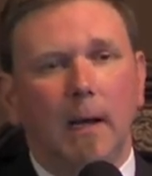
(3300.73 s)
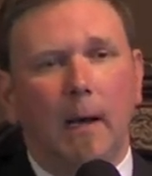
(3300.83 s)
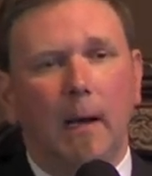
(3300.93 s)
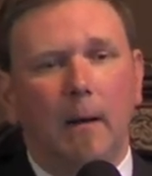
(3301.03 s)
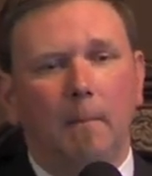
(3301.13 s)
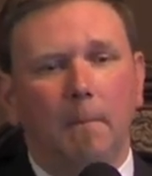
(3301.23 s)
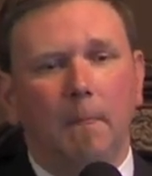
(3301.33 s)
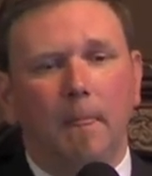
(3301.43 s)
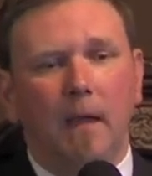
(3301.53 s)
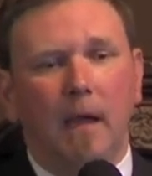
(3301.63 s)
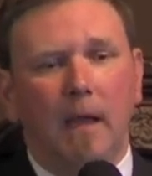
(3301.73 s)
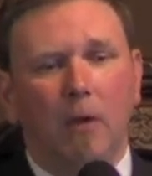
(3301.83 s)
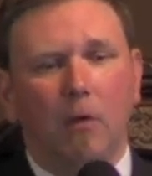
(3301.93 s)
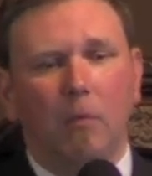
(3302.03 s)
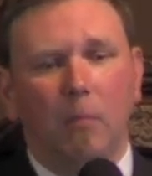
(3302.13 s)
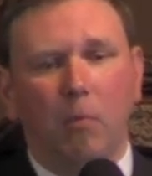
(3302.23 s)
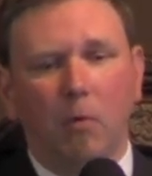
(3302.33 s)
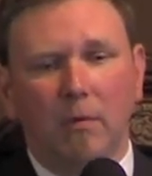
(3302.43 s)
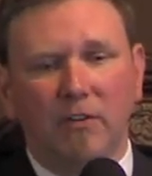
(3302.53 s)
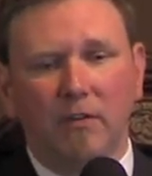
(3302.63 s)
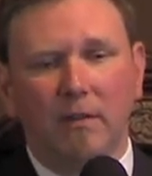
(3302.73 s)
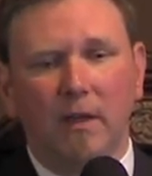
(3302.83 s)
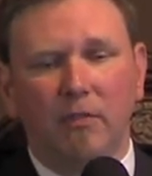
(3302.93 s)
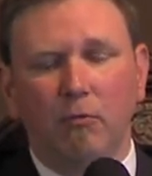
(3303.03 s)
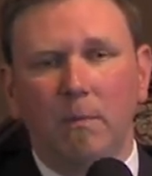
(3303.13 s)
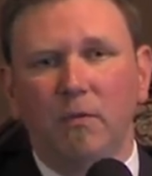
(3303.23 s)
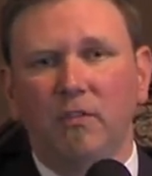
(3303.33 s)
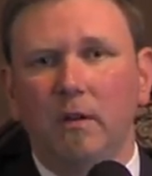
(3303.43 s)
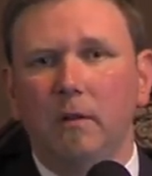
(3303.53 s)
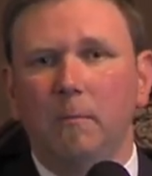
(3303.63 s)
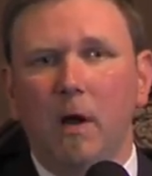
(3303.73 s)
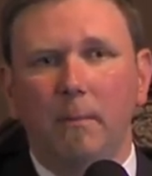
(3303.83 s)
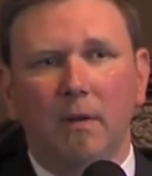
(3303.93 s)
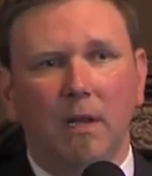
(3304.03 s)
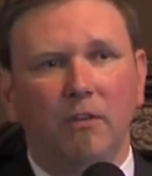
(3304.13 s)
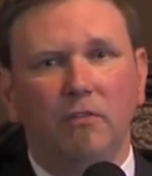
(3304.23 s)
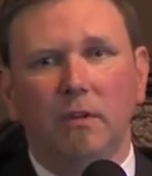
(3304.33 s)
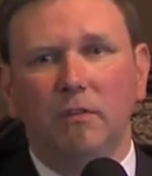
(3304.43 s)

I heard a report recently that 3% of their population